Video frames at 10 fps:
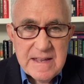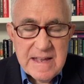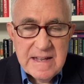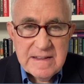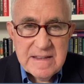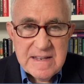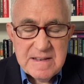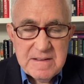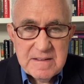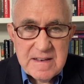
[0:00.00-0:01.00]
in
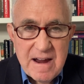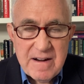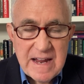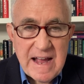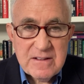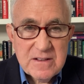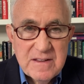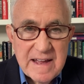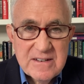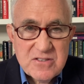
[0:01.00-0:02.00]
the carrying out the
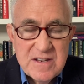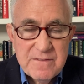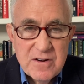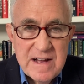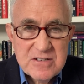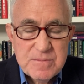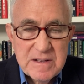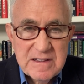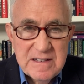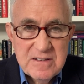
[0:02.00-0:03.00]
legacy of her
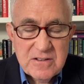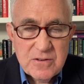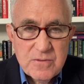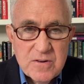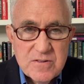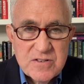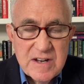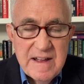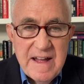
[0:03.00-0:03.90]
husband, Lyndon LaRouche.